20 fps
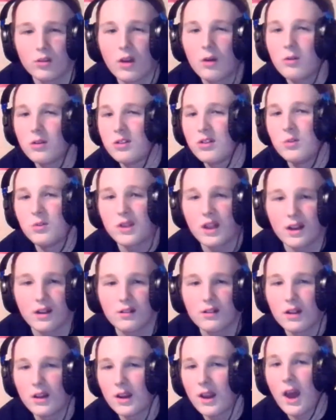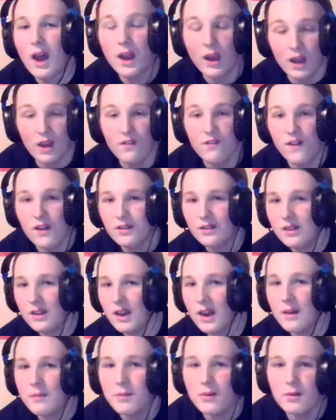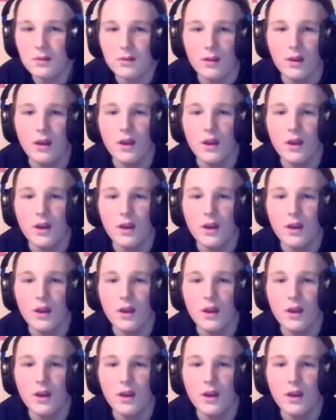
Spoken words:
I want to see what that is like. I like face Dean Ambrose.